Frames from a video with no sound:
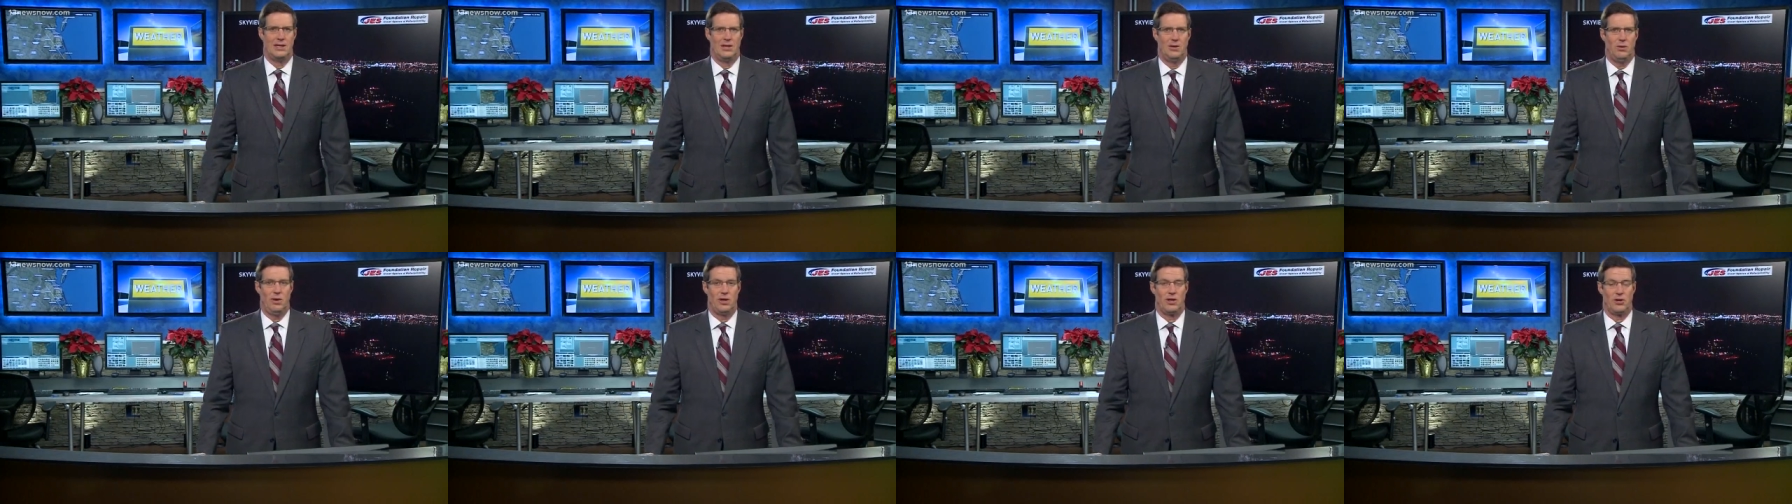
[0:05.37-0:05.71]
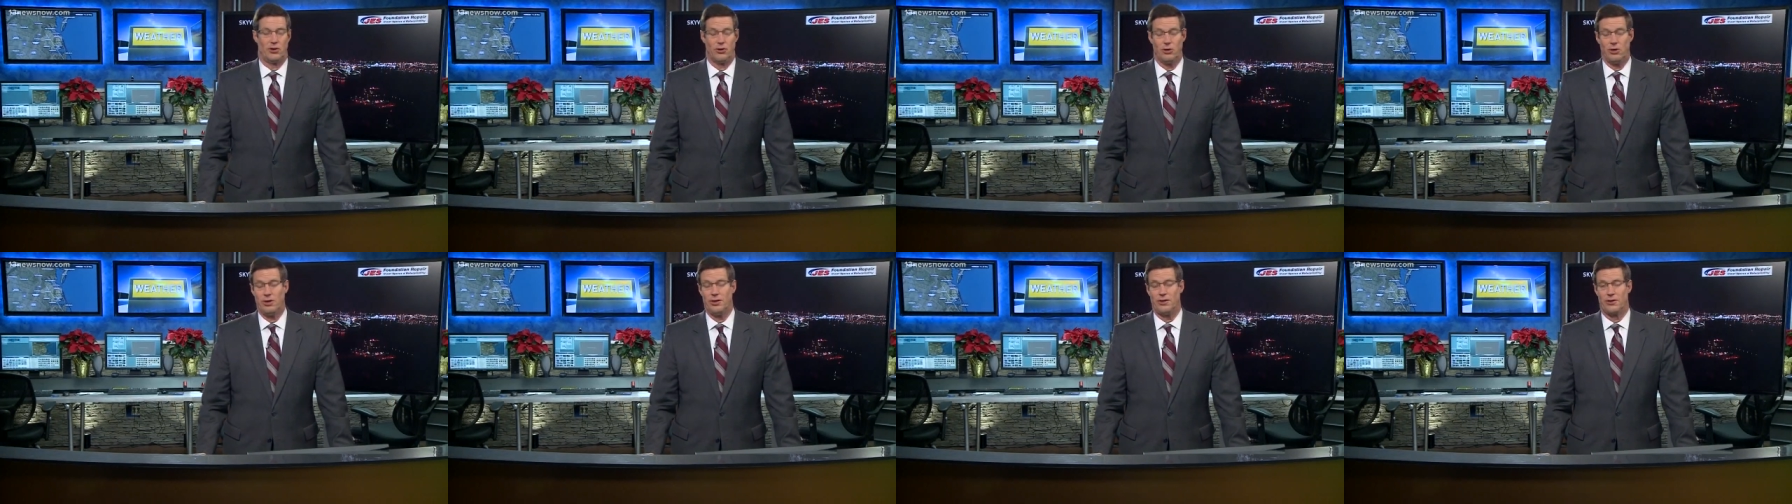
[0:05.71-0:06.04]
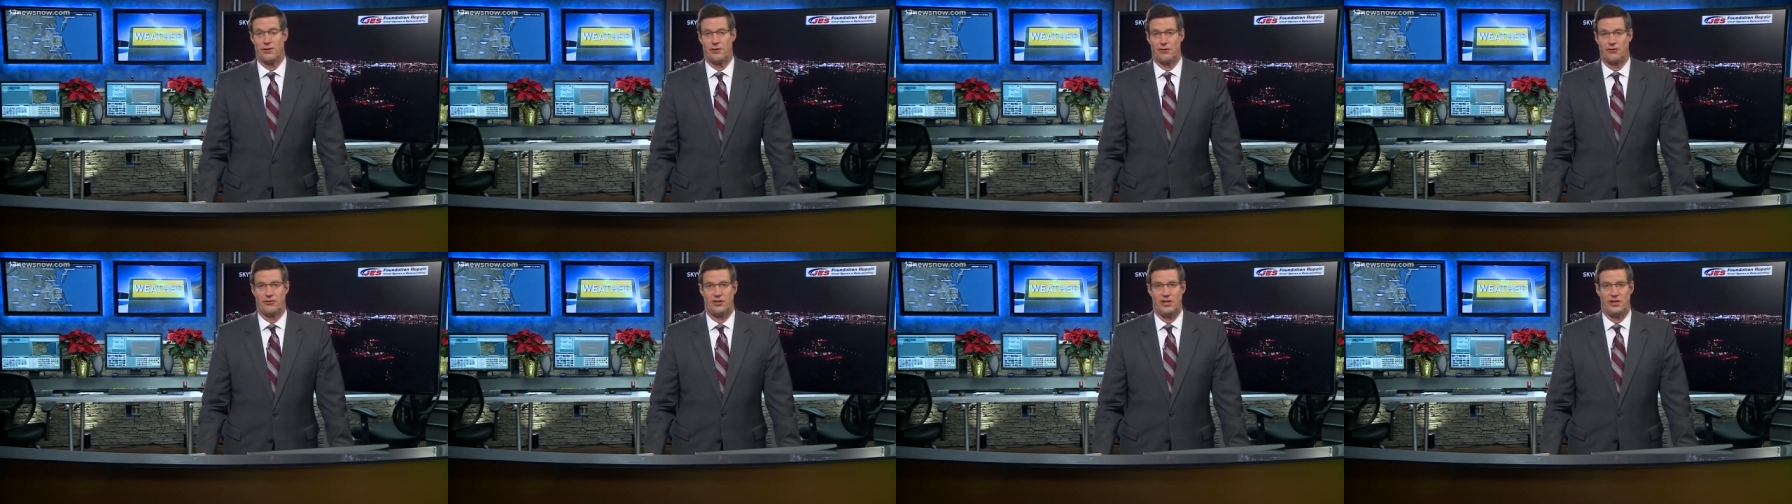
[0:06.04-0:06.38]
Well,
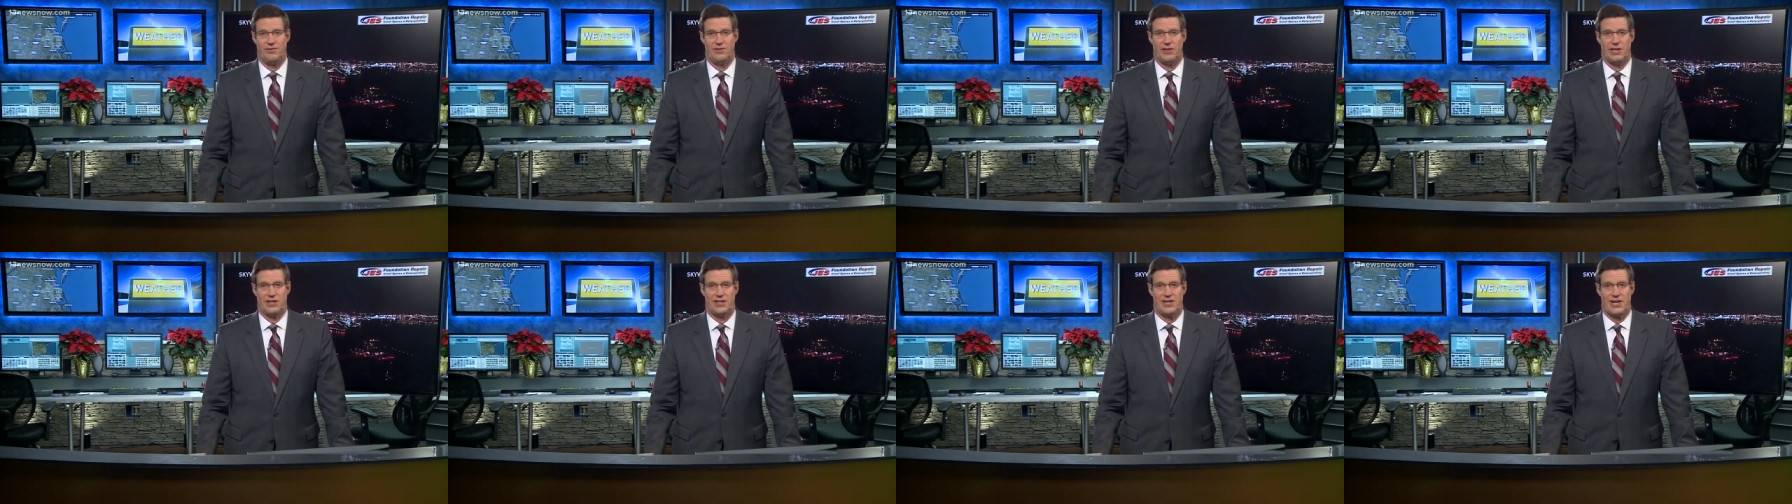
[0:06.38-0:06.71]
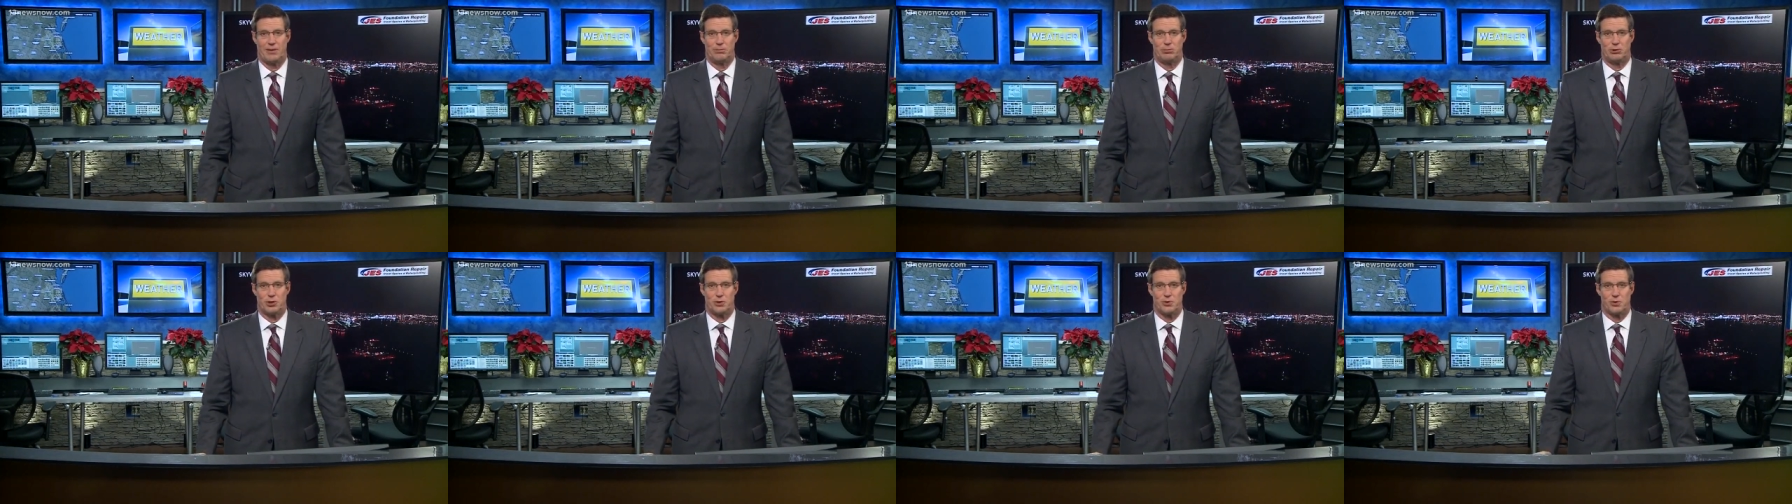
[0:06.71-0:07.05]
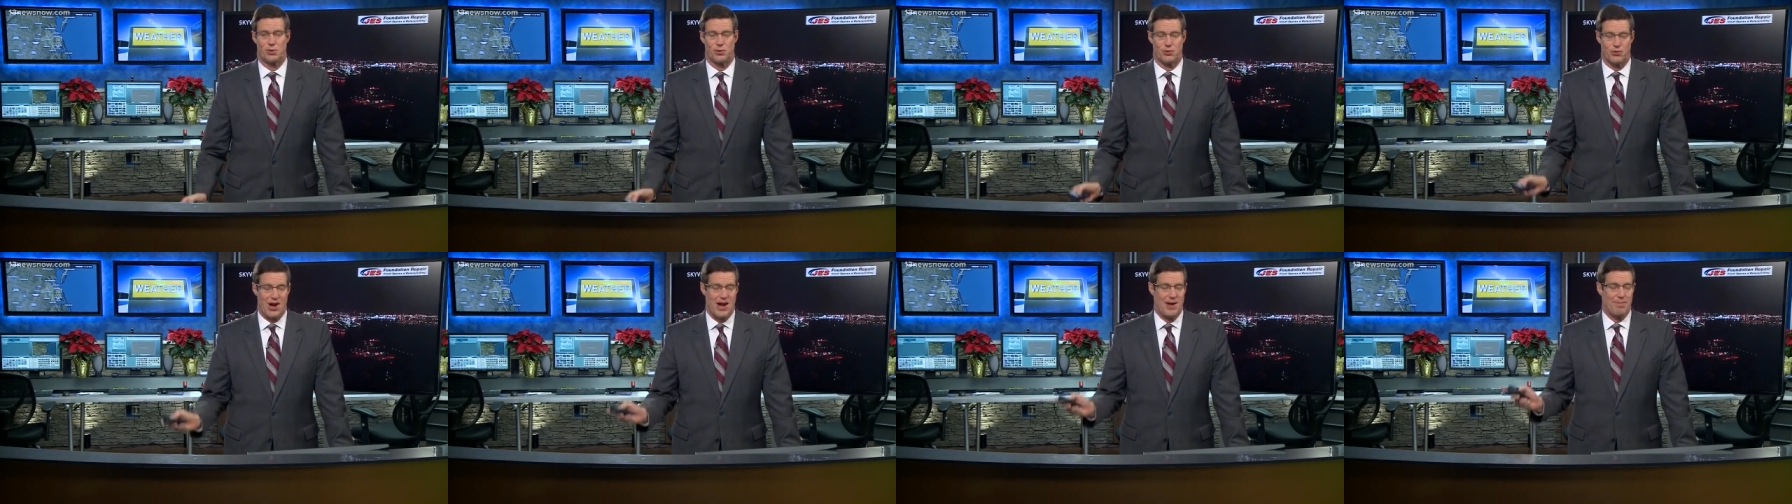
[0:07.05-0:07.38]
earlier this evening, temperatures
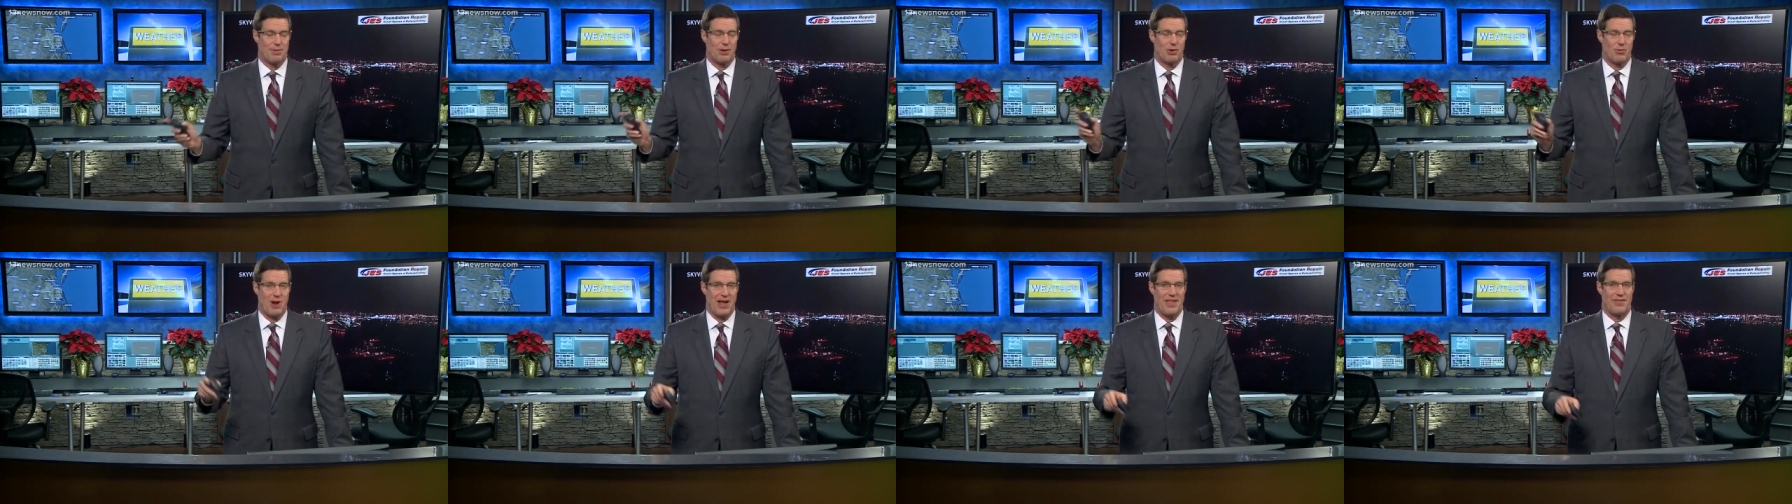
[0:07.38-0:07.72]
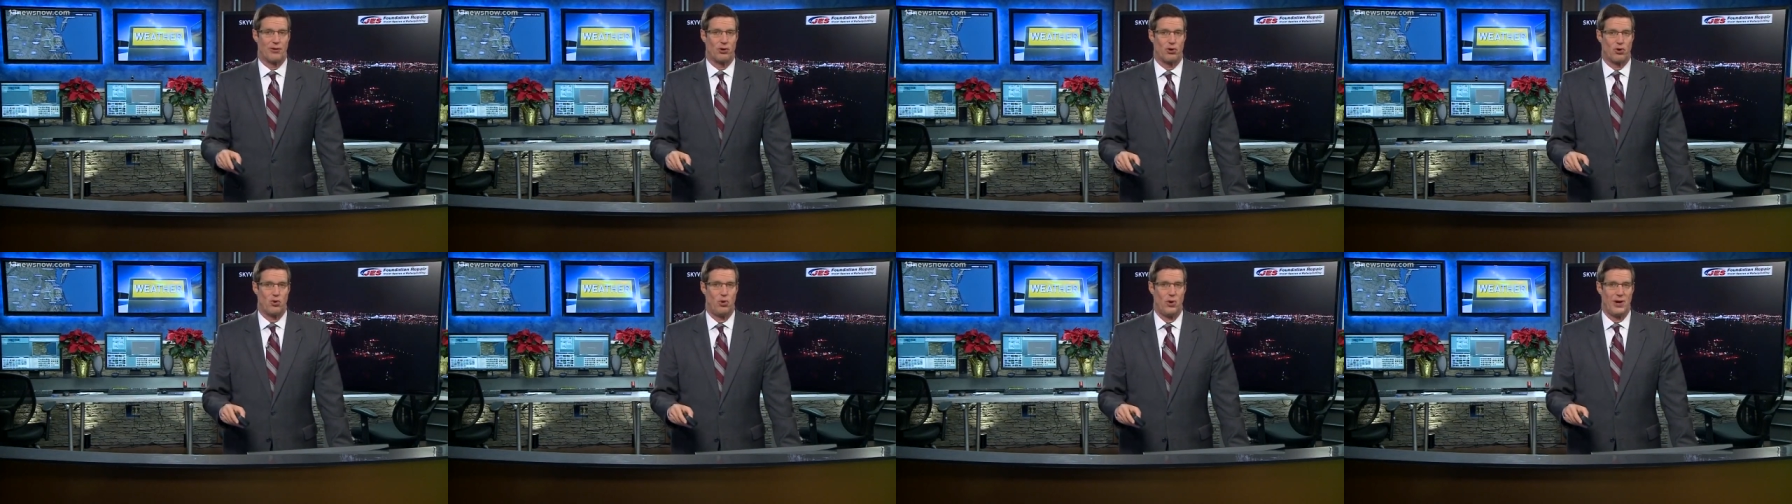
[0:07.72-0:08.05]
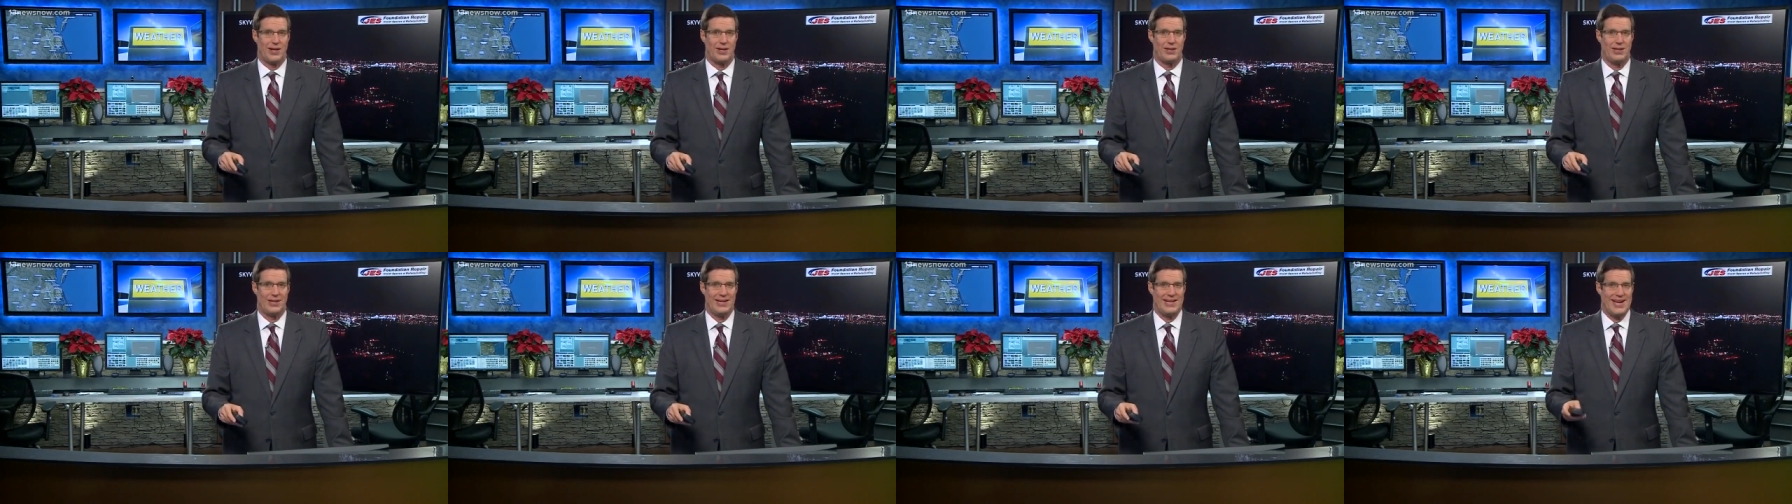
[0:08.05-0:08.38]
were dropping rather
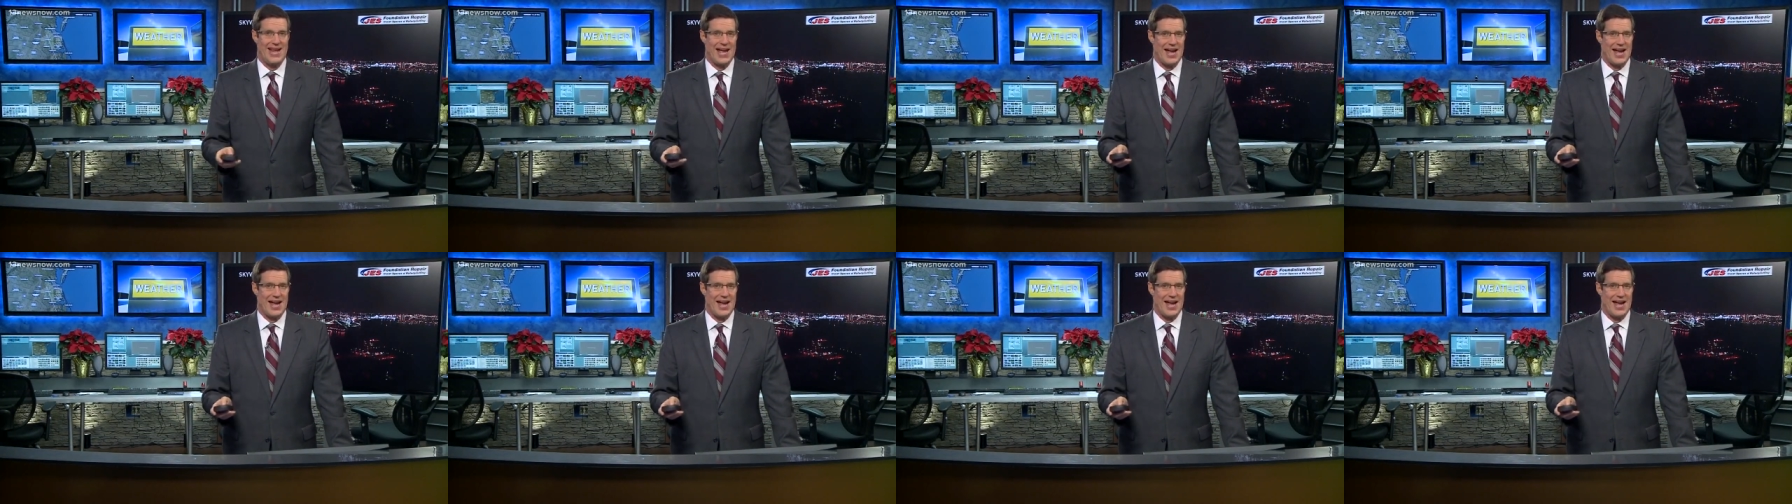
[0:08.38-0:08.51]
quickly.